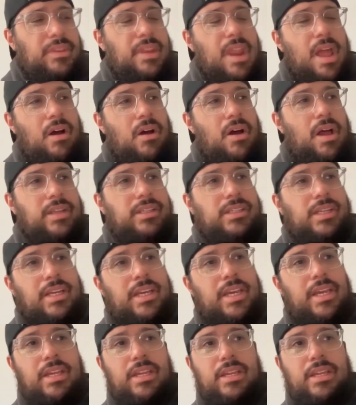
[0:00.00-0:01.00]
Now, as
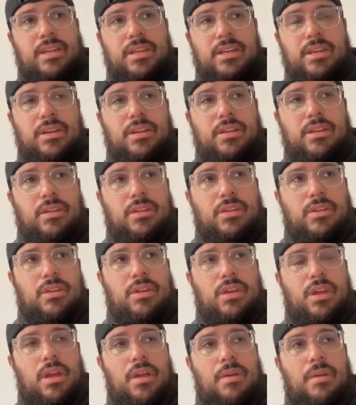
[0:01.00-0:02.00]
a kid,
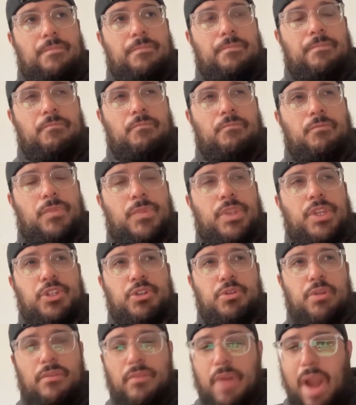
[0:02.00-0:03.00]

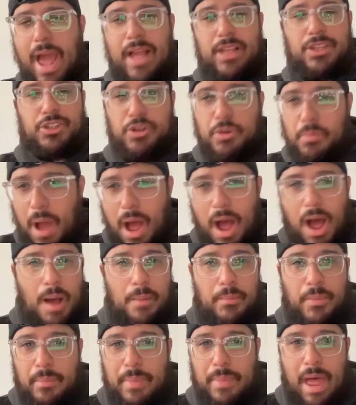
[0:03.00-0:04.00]
did you ever ask your
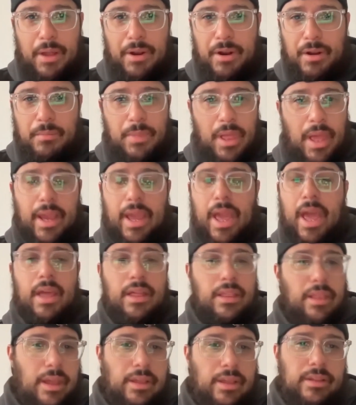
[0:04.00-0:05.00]
mom about him? Like,
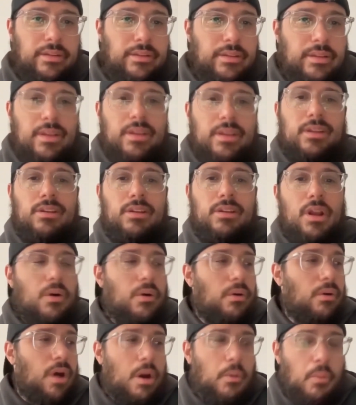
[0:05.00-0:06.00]
hey, like, you
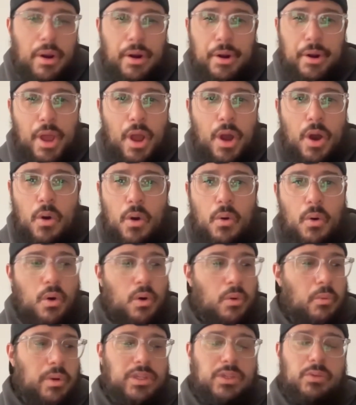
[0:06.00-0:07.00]
know, I want to know,
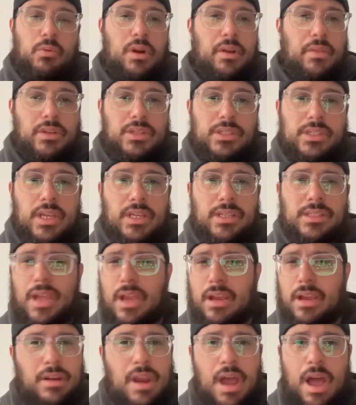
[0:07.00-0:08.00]
or was it one of those
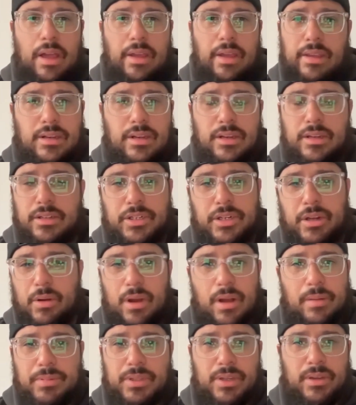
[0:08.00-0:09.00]
things like, nah, he didn't
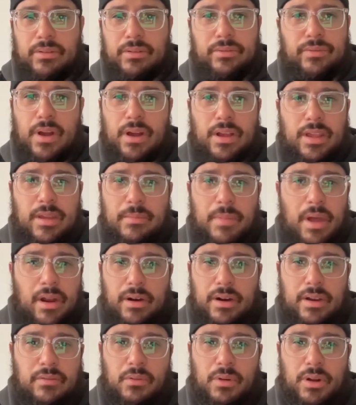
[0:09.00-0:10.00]
show up, so fuck him.
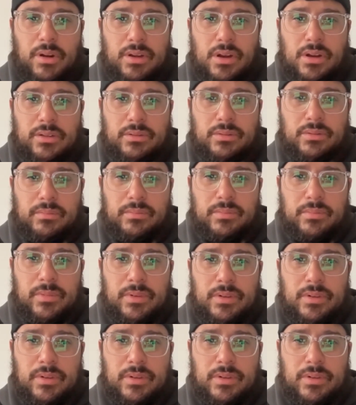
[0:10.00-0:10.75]
I don't even want to talk to him.